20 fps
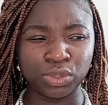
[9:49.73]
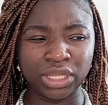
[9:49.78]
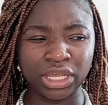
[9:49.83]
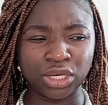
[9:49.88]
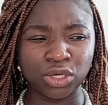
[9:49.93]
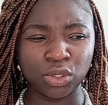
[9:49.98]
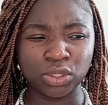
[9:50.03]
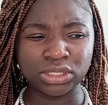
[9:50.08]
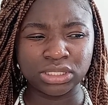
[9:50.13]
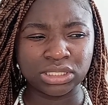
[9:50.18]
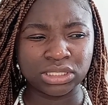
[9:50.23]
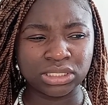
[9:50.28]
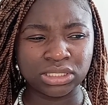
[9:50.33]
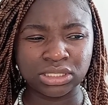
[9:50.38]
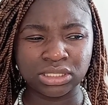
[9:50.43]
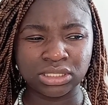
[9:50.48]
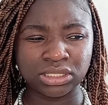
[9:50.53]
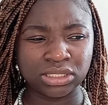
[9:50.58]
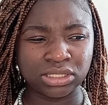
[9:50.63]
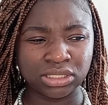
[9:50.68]
they're not,
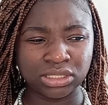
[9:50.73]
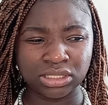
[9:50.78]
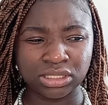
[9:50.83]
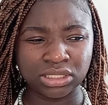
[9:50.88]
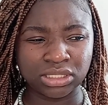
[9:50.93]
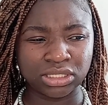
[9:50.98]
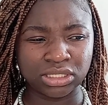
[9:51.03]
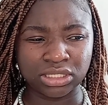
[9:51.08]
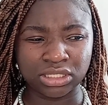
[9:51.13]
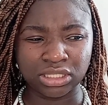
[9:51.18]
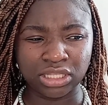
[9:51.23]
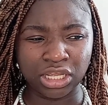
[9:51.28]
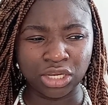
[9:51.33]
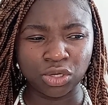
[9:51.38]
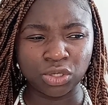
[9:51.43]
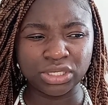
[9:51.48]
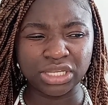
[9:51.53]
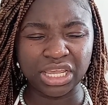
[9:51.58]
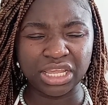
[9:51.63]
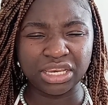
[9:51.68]

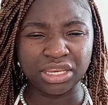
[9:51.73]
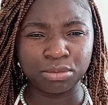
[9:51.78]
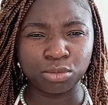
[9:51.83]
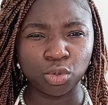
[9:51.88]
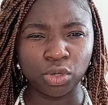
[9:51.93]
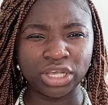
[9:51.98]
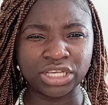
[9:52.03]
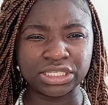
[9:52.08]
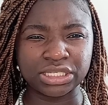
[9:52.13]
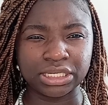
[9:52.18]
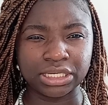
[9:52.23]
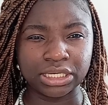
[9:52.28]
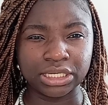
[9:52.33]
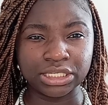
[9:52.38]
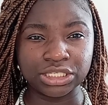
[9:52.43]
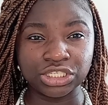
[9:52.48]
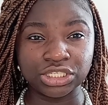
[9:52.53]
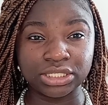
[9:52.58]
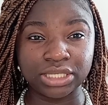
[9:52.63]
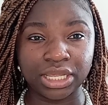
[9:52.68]
they're not thinking as
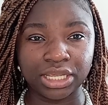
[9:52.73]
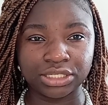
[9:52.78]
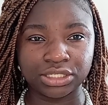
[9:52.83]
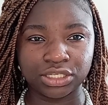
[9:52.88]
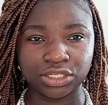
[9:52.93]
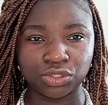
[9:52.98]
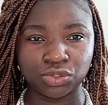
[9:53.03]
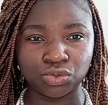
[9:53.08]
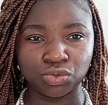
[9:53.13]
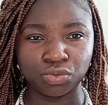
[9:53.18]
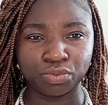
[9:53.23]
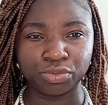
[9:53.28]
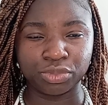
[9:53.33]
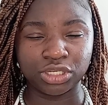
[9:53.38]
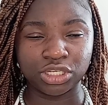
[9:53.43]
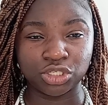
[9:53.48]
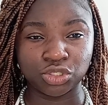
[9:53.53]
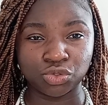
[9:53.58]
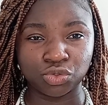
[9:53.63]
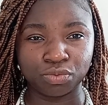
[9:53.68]
big as
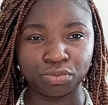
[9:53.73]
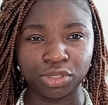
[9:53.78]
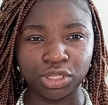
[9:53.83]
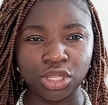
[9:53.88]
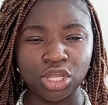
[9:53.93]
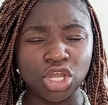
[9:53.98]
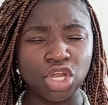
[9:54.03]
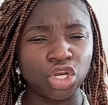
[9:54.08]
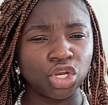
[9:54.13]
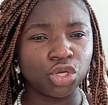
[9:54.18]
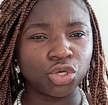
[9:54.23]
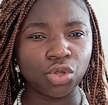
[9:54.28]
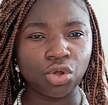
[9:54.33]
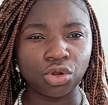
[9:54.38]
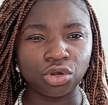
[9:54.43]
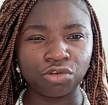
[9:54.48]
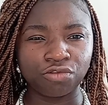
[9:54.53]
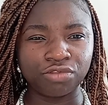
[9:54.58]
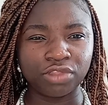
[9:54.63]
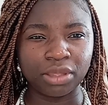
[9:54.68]
they should be. They
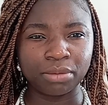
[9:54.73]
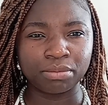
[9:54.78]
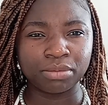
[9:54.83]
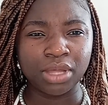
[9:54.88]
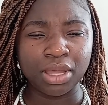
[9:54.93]
should be.